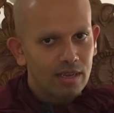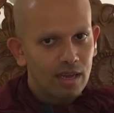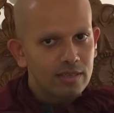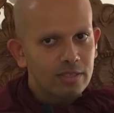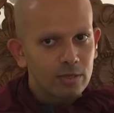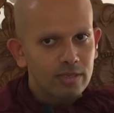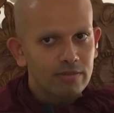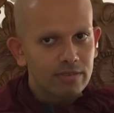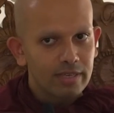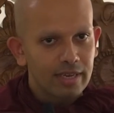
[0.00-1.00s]
Ask
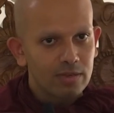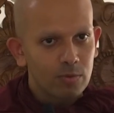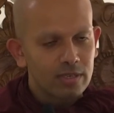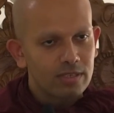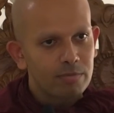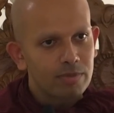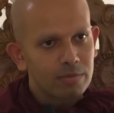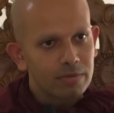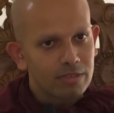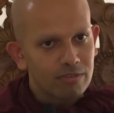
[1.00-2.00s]
yourselves again, what is the
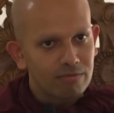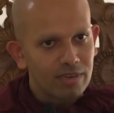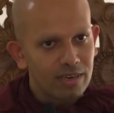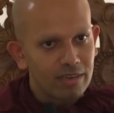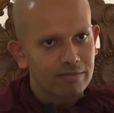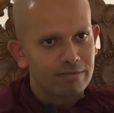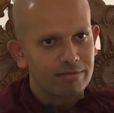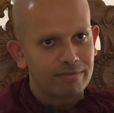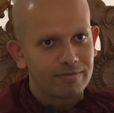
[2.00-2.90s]
purpose of my life?